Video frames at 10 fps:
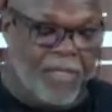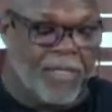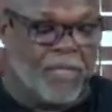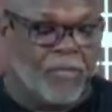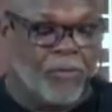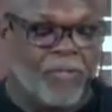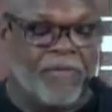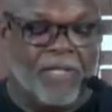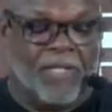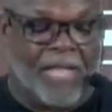
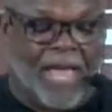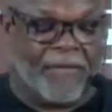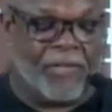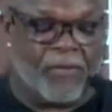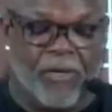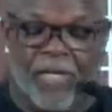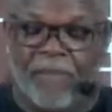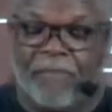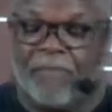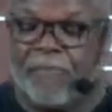conducive to the live
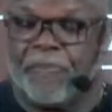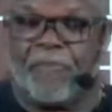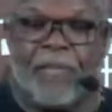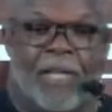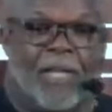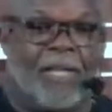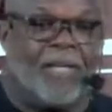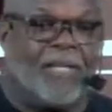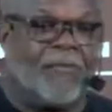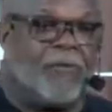stream
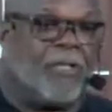if we